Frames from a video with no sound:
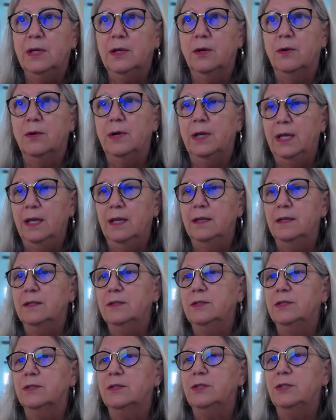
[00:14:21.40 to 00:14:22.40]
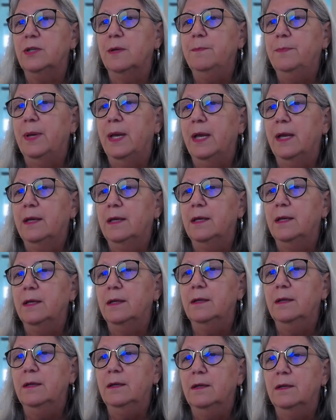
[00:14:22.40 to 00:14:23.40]
Let me go ahead and just jump back
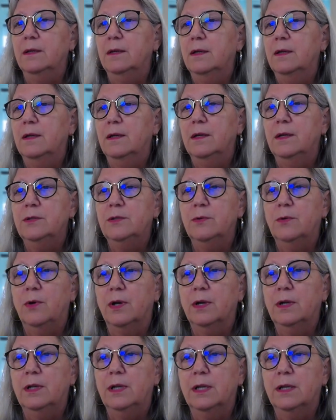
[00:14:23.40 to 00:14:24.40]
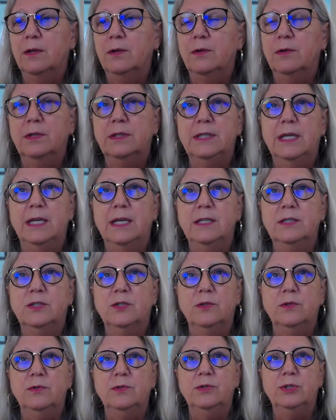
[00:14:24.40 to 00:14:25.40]
in to our Click Learn Attain
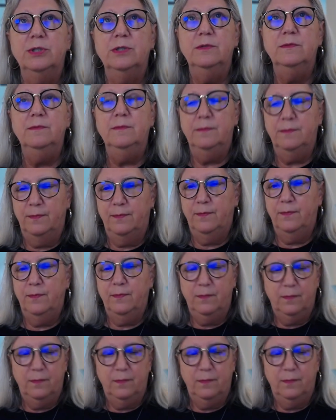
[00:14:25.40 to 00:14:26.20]
solution.